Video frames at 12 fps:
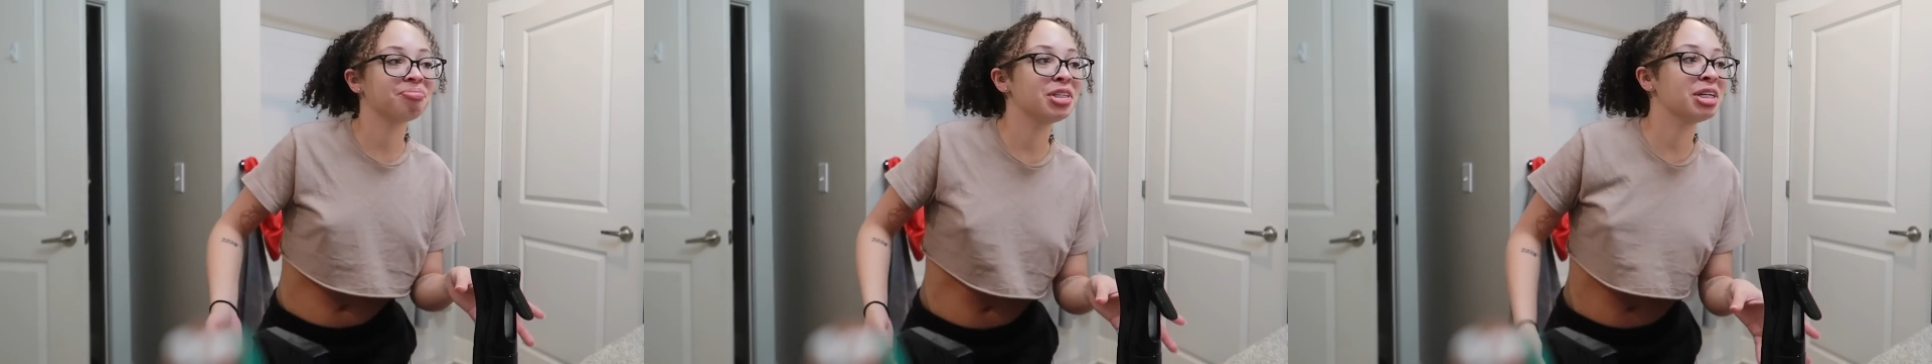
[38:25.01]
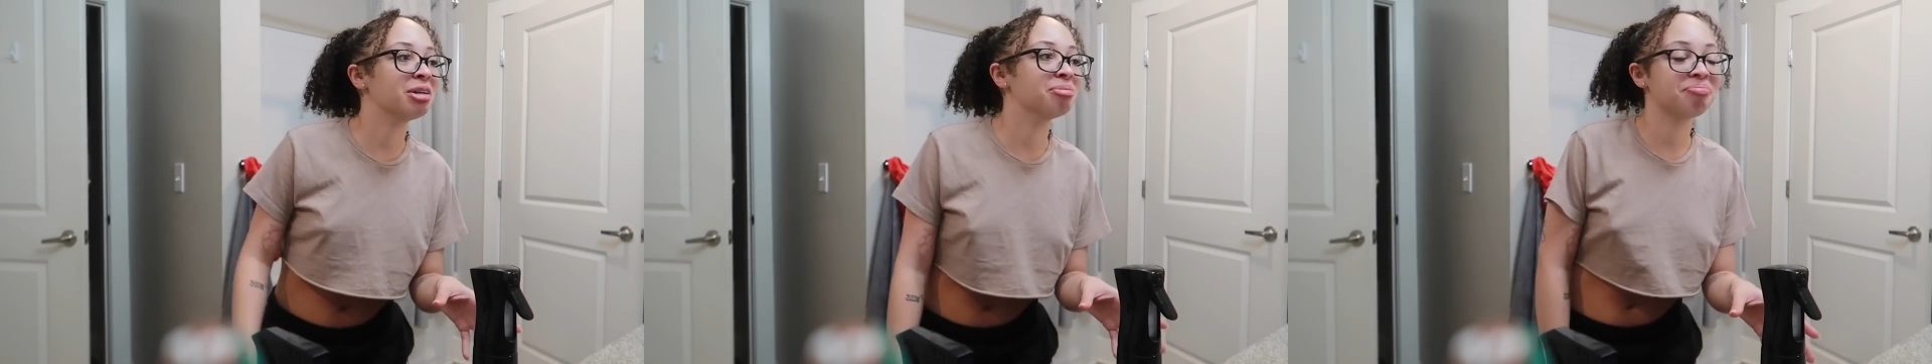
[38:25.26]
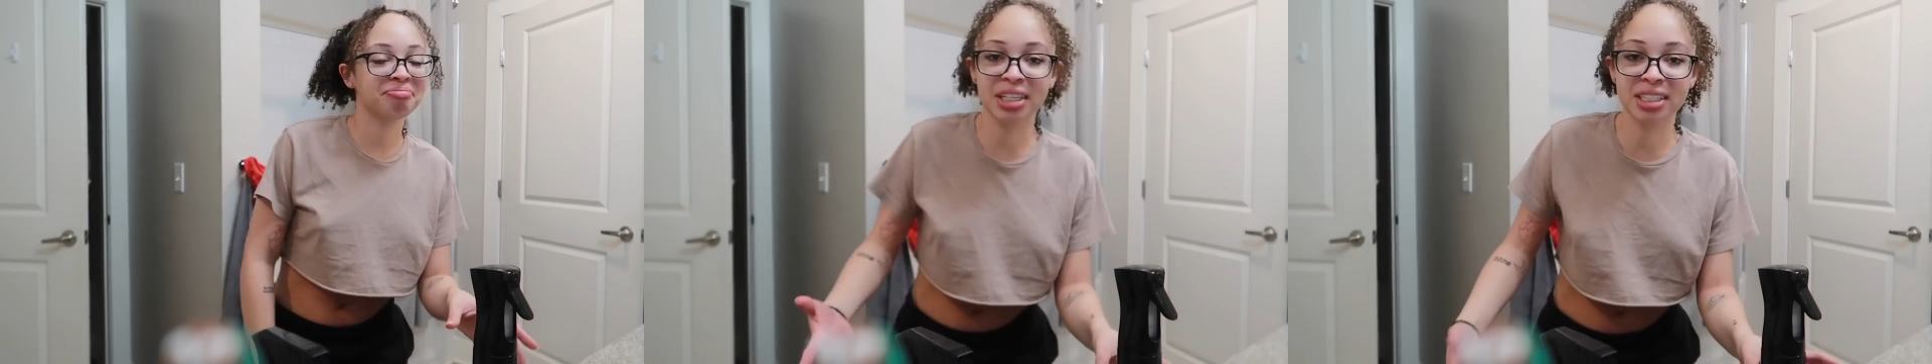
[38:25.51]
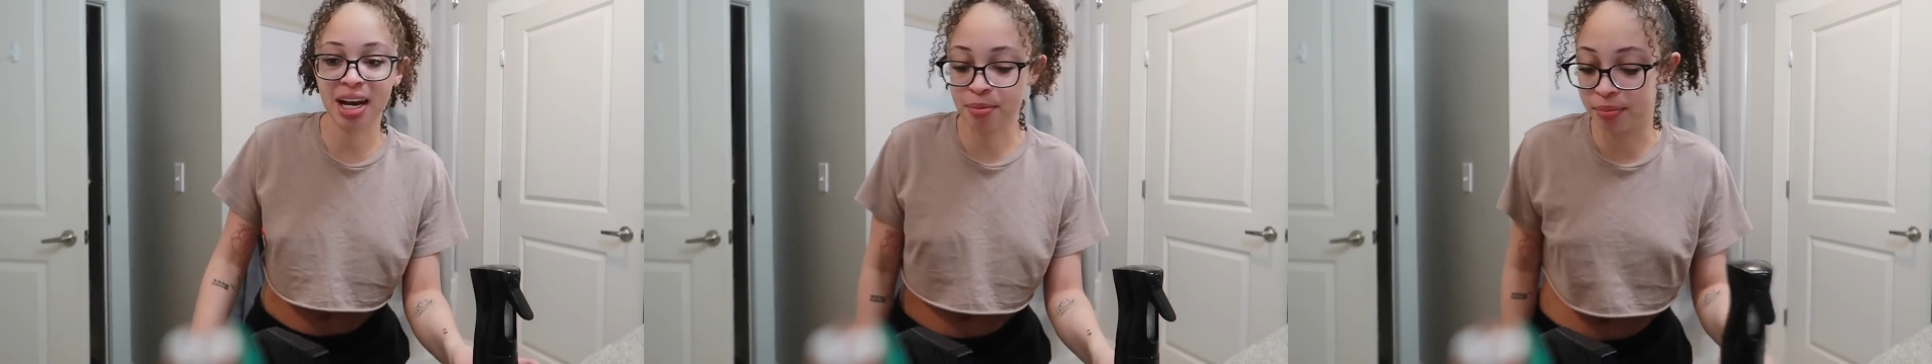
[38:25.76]
you know,
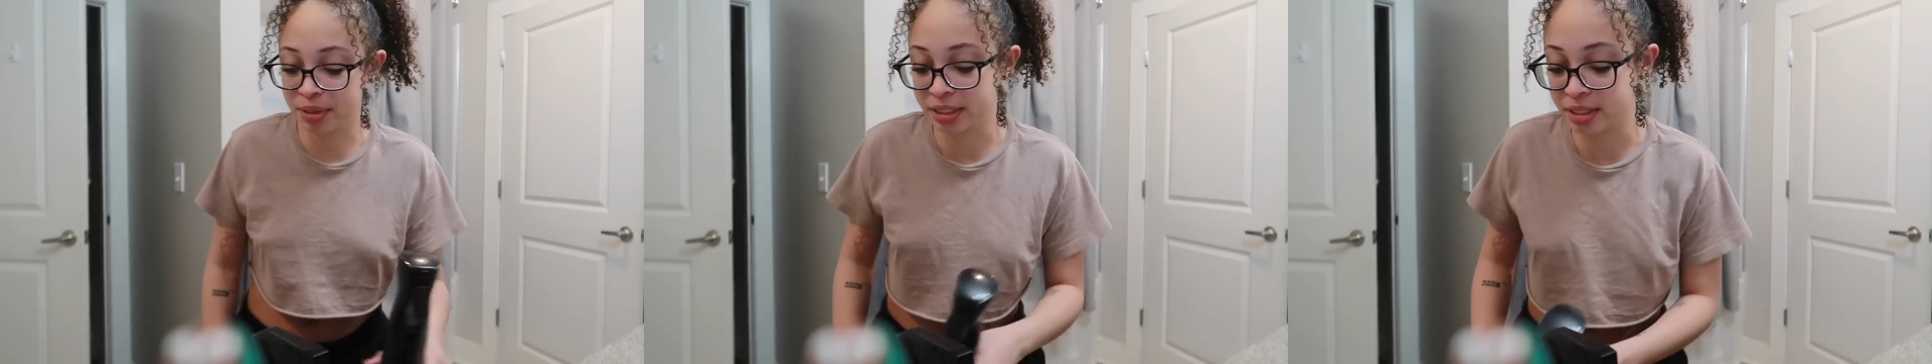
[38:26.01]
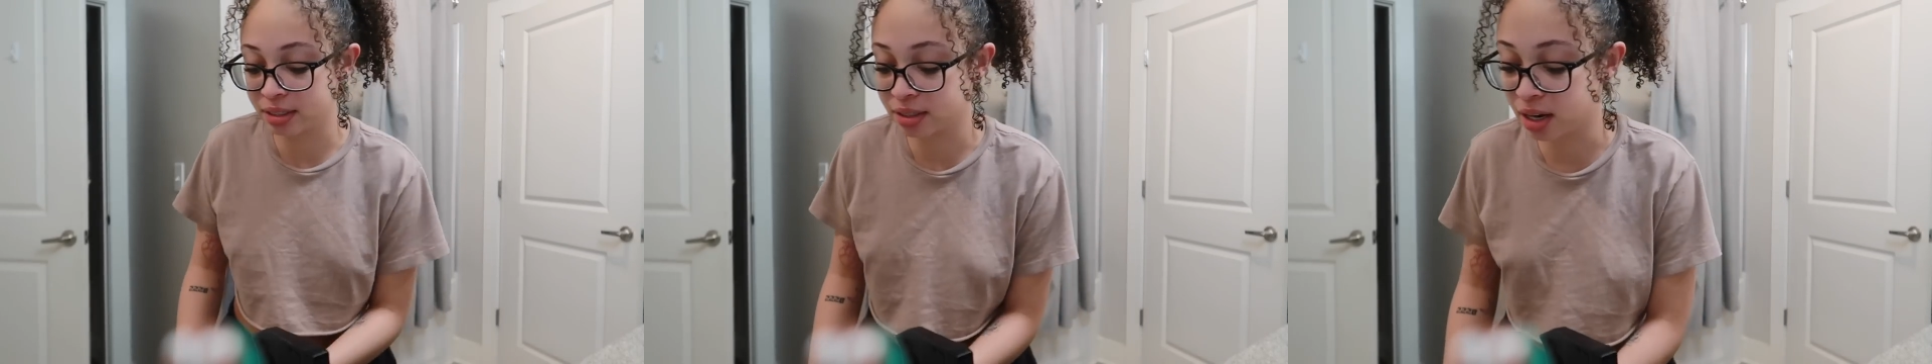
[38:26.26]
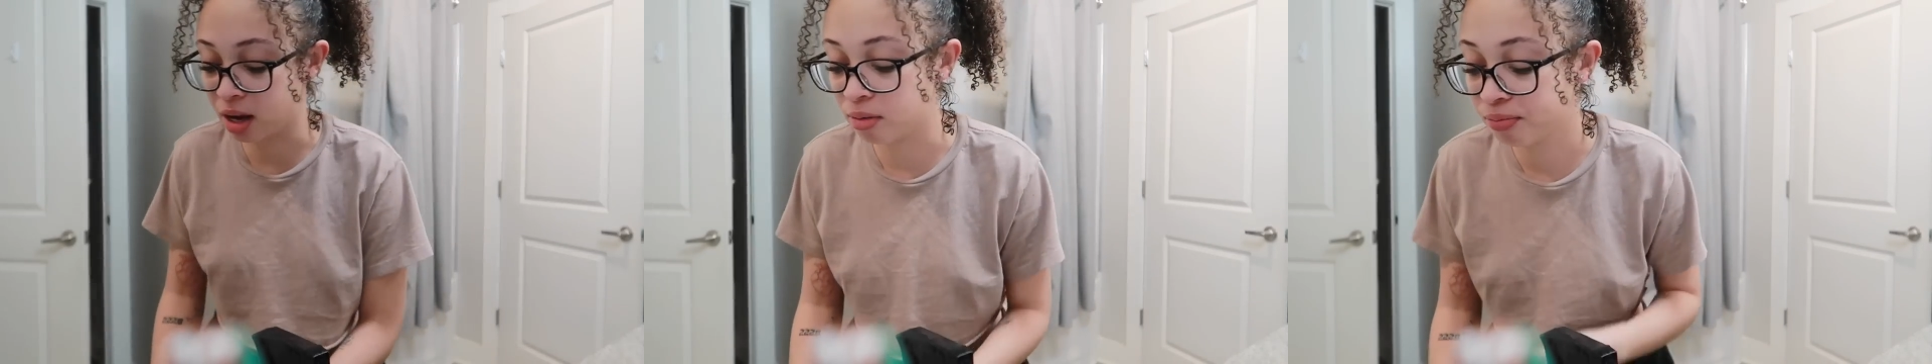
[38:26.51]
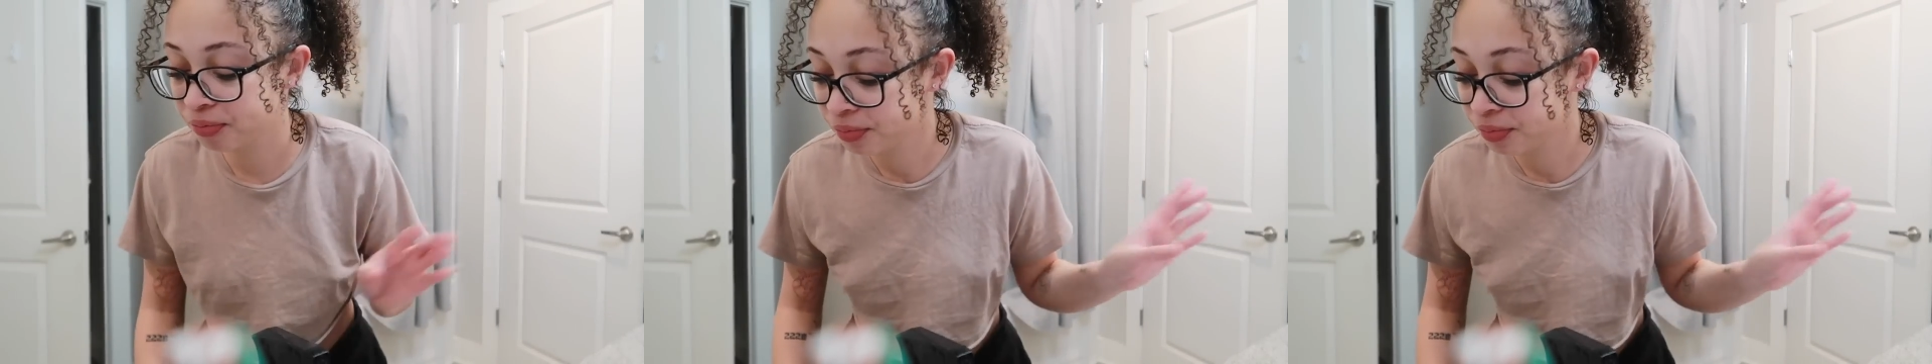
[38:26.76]
good type of basis, you know,